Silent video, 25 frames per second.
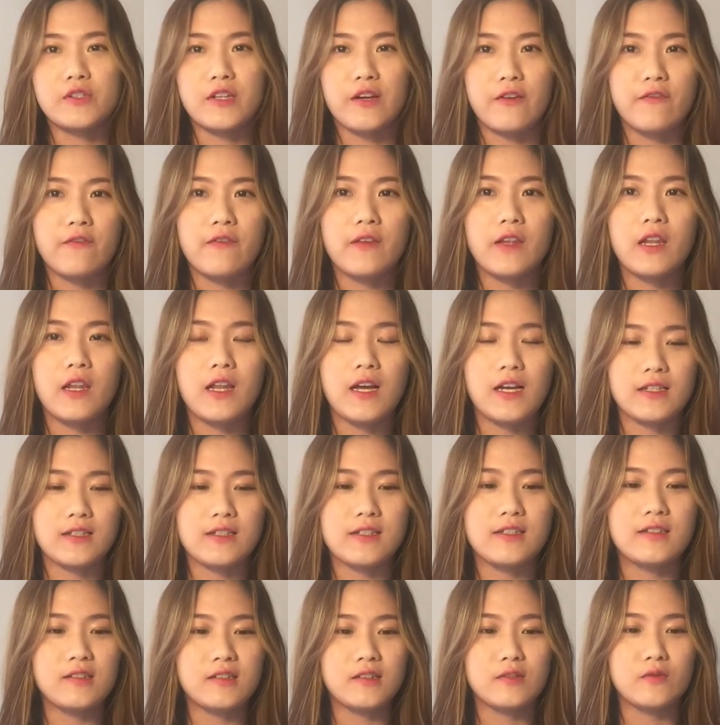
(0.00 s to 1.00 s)
I feel like
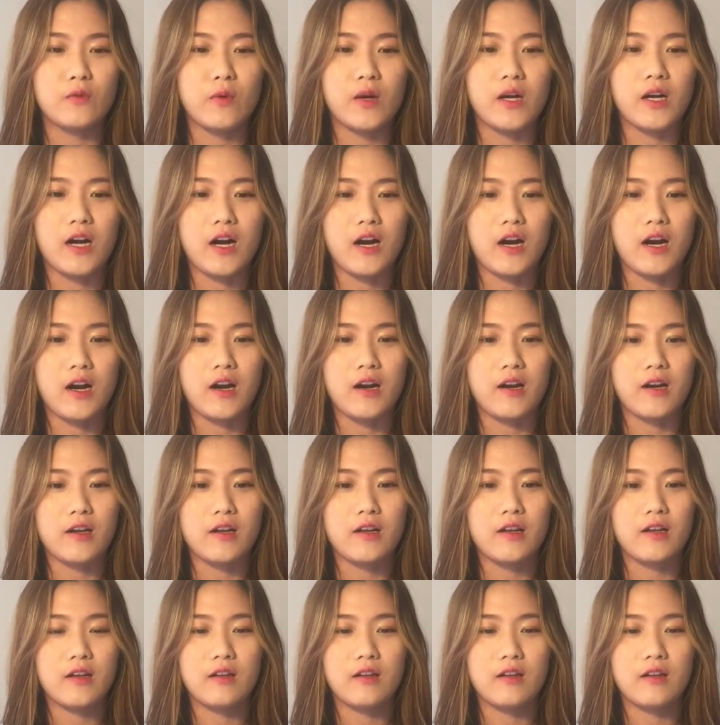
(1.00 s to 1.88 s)
this is where I